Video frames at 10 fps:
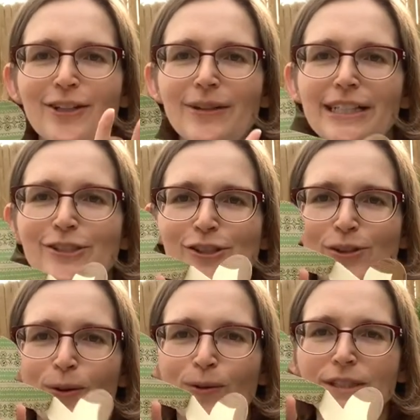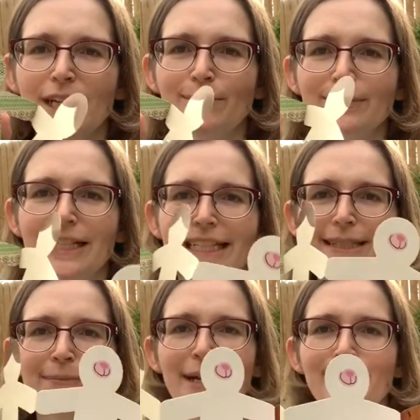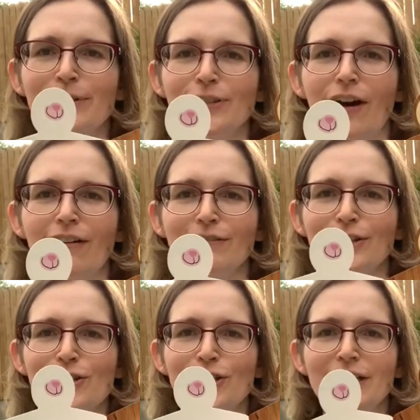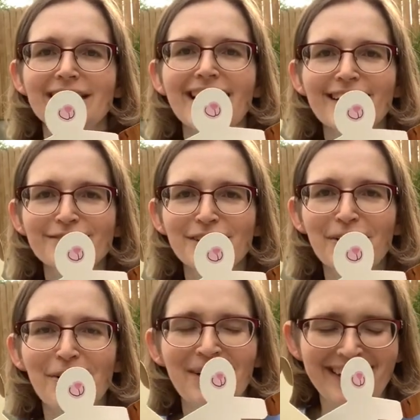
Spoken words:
I could just hold up like the paper doll version of you.